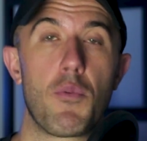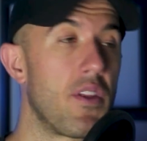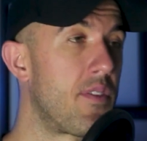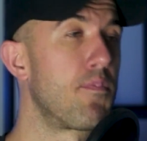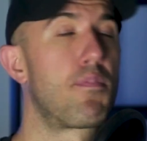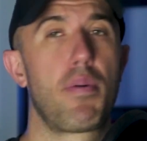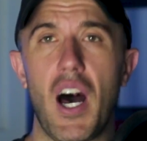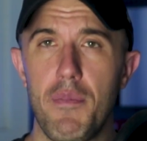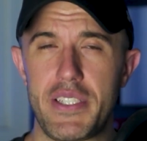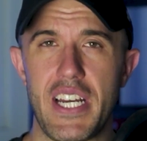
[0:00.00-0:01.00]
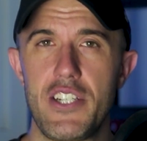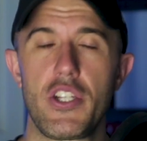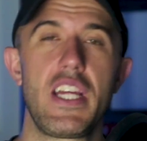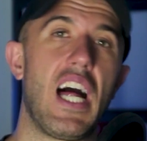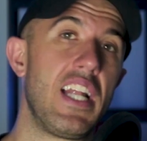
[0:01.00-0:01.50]
with
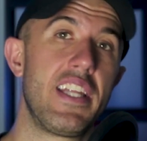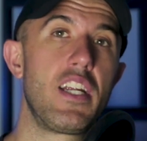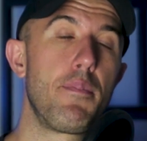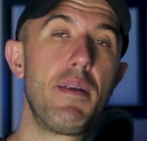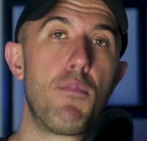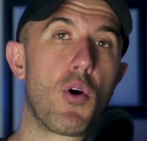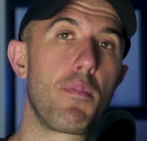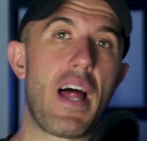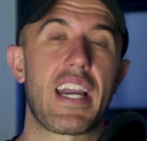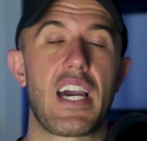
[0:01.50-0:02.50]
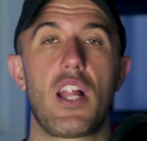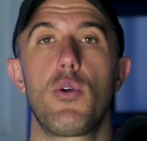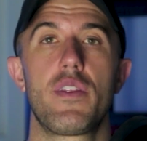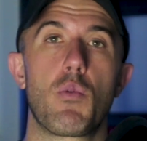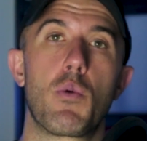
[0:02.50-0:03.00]
potentially a little bit more black
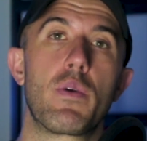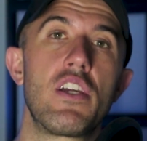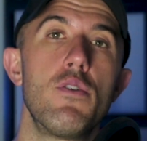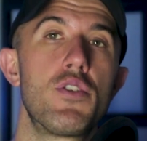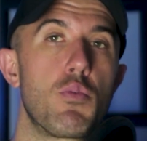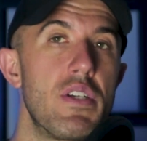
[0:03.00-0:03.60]
colorant than what we use.